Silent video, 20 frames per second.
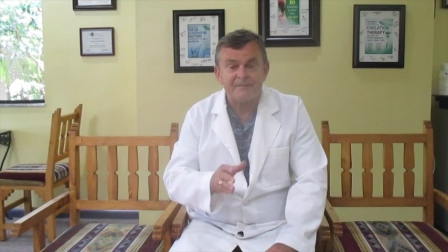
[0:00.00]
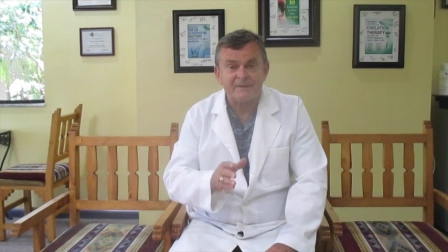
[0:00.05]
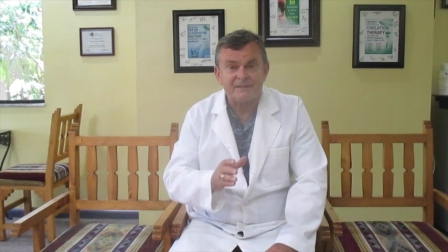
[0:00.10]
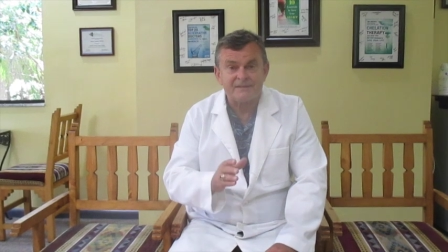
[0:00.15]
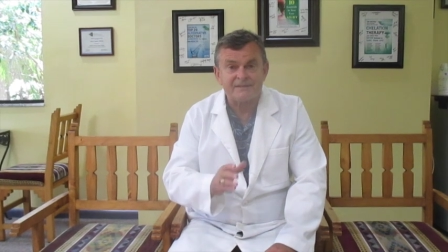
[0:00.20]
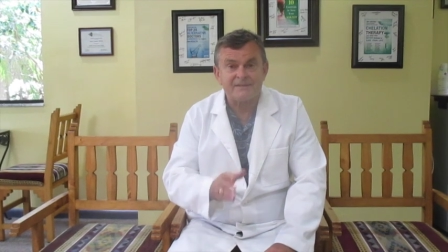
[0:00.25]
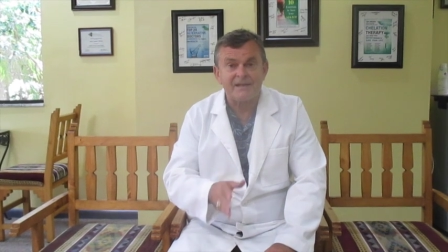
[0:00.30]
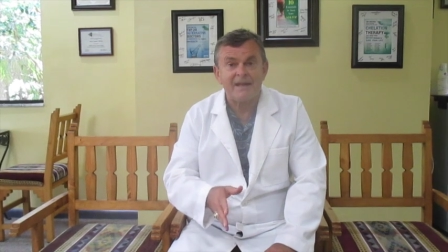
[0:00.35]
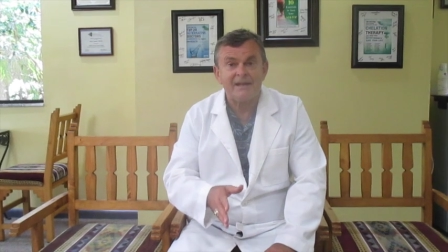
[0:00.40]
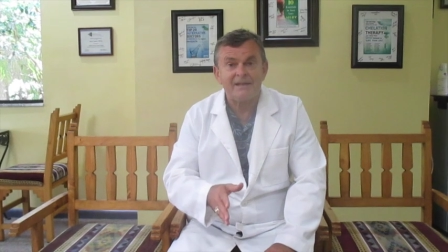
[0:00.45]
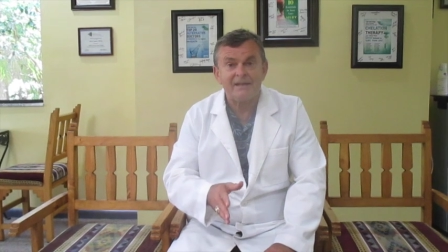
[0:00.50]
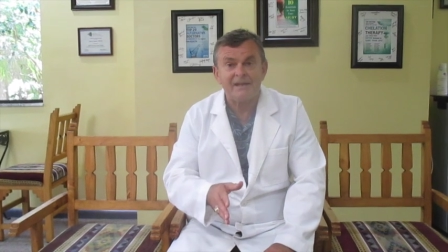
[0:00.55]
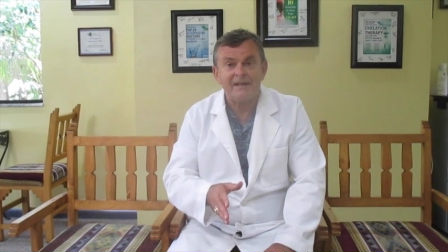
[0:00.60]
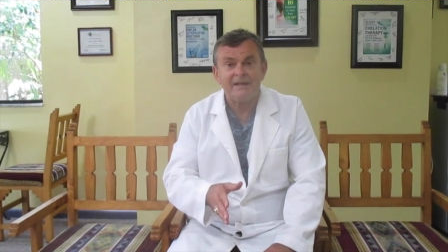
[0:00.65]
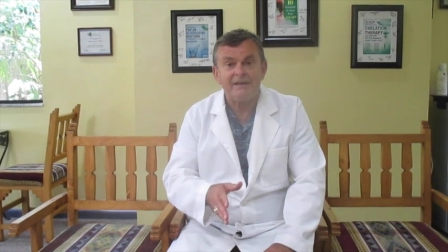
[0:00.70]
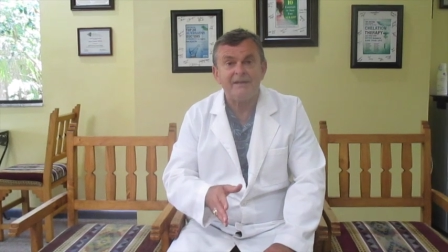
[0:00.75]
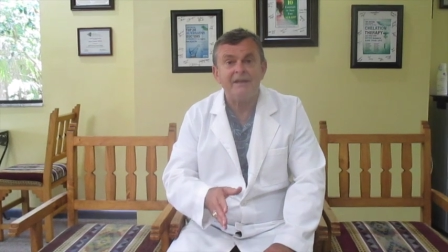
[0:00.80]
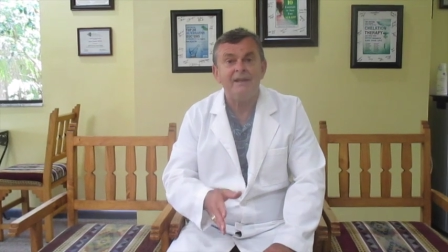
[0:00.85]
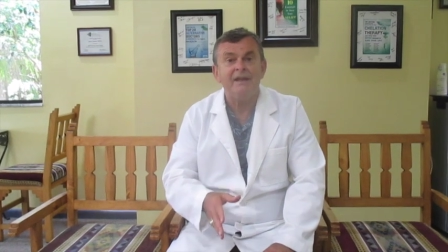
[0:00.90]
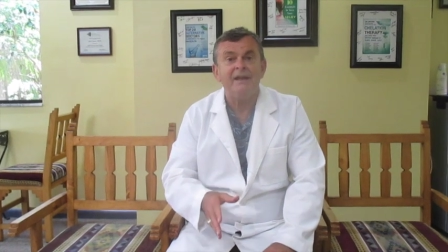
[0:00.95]

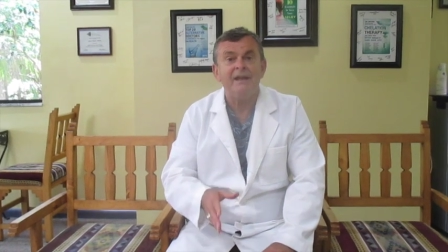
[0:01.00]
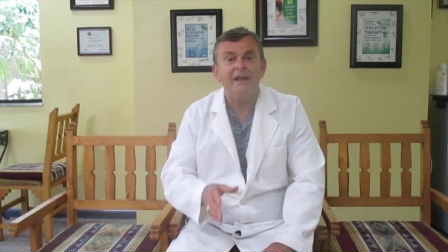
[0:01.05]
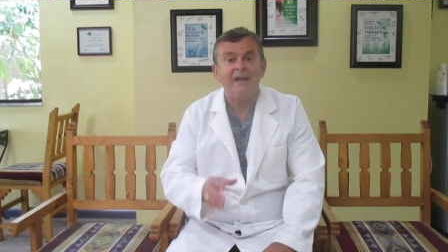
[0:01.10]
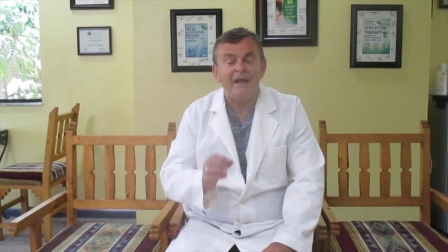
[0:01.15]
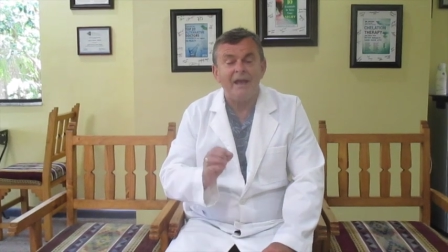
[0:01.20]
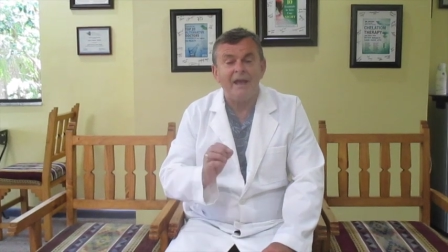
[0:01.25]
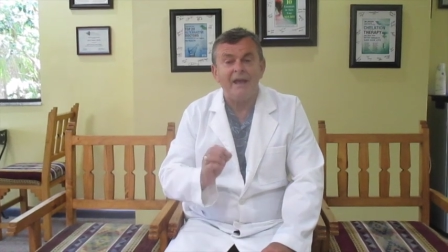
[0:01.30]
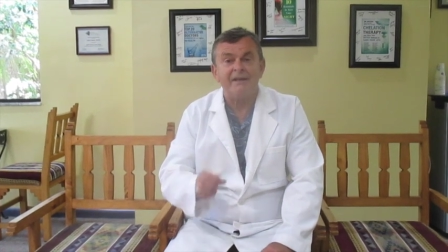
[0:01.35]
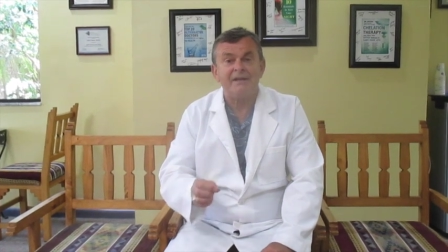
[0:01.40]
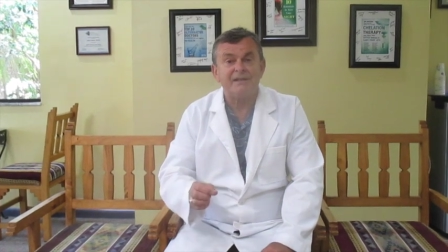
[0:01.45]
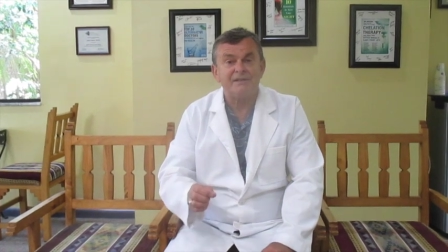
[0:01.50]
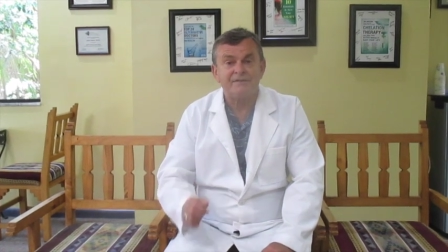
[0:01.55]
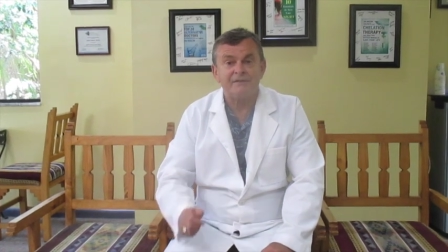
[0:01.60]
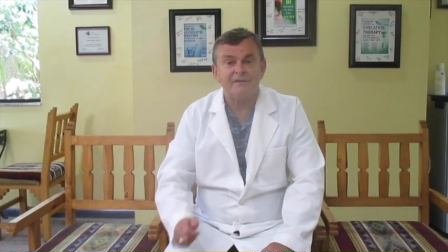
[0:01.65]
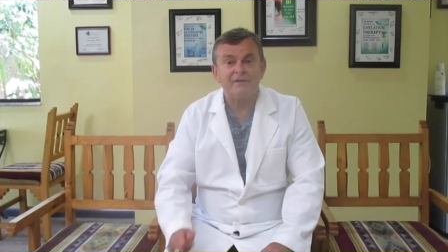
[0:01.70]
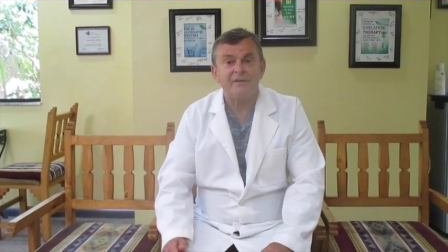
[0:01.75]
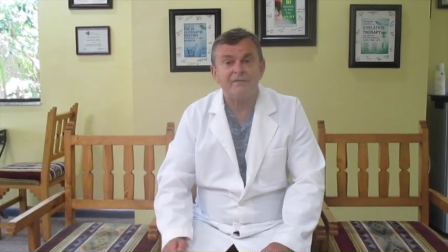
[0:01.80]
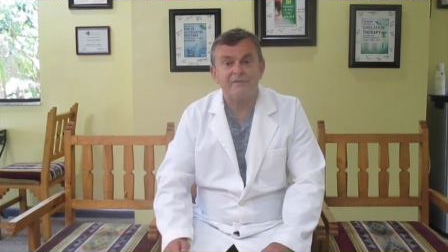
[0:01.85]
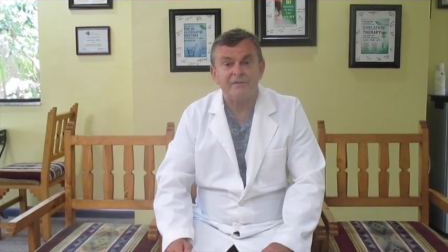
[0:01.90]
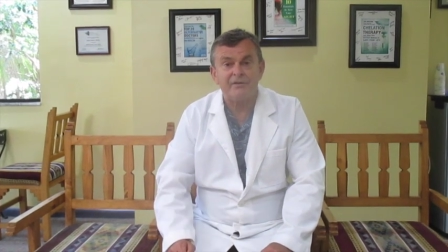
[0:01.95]
saline, and it's
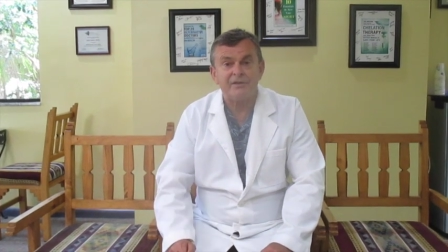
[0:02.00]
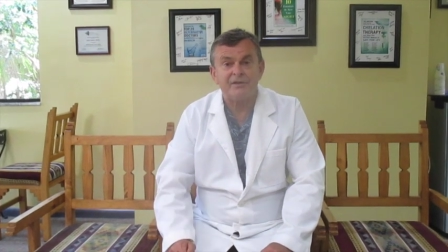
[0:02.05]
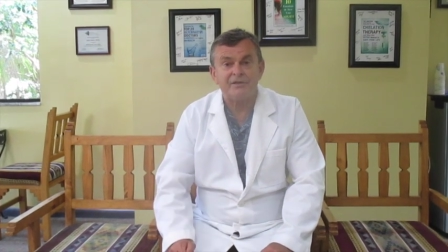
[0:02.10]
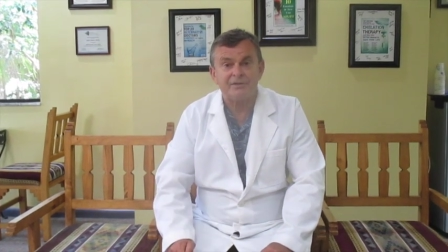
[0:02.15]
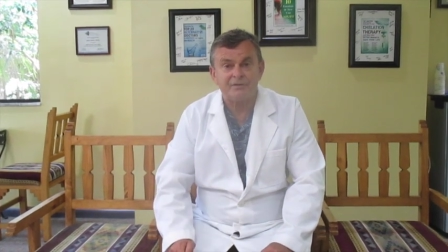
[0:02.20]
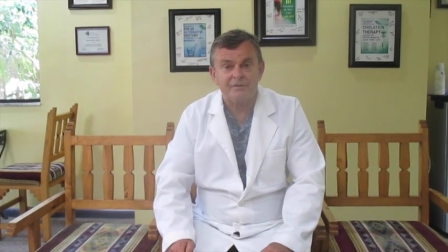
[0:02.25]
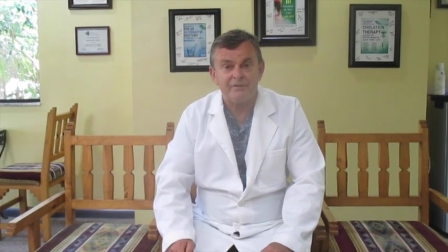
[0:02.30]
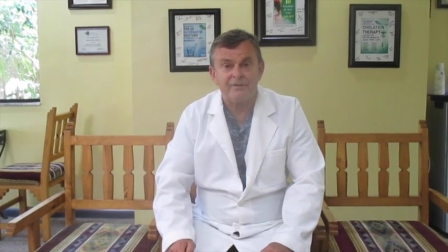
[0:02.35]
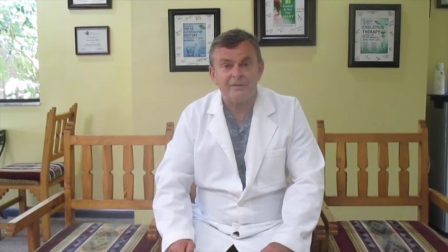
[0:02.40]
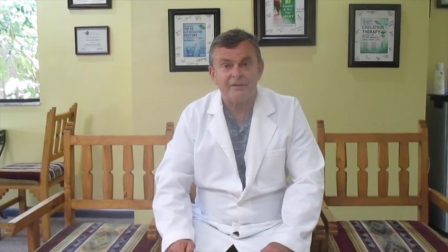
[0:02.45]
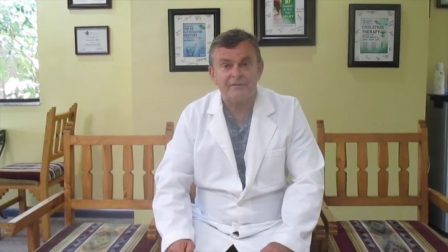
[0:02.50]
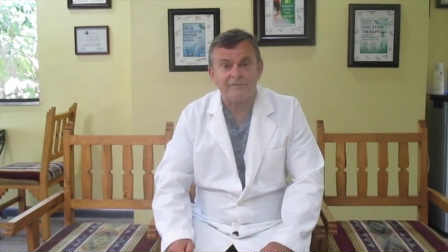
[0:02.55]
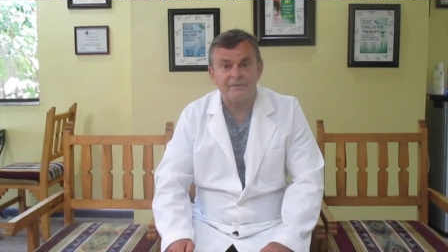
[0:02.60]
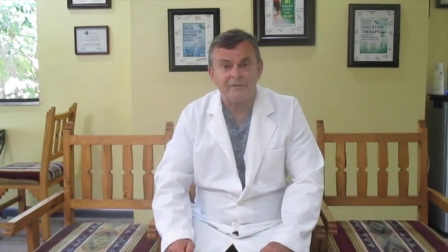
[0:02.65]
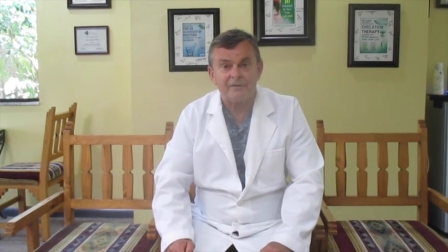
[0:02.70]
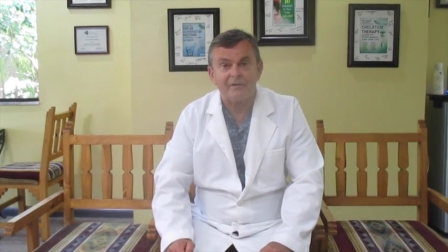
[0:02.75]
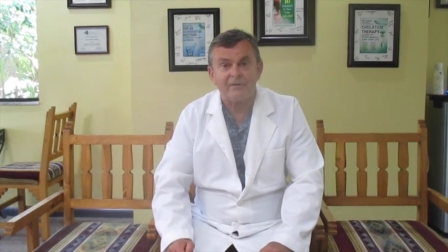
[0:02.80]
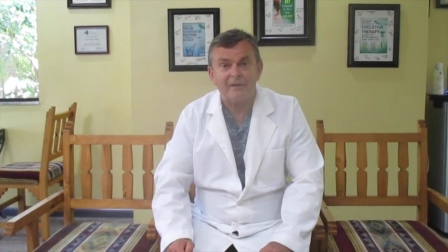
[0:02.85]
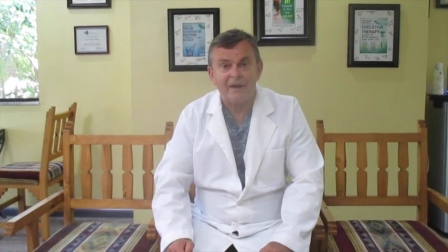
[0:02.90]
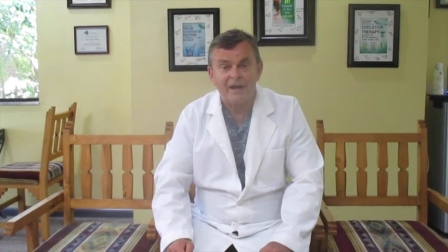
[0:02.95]
very, very soothing for
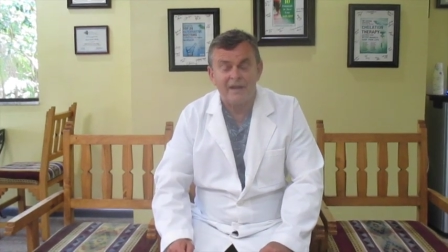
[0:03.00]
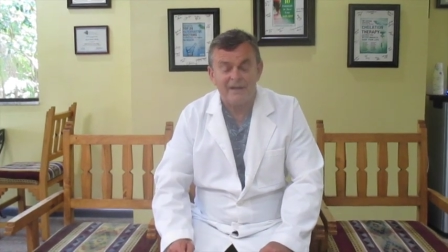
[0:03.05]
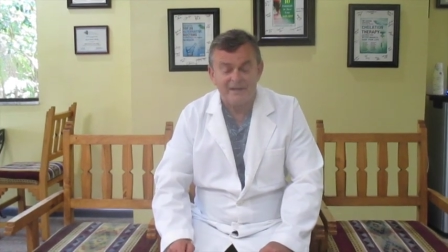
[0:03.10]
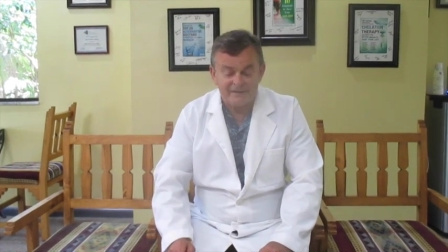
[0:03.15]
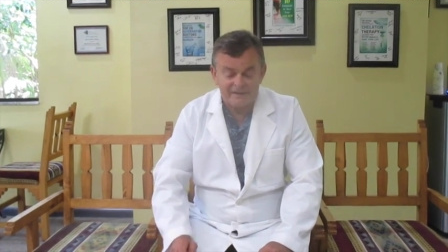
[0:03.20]
your eye.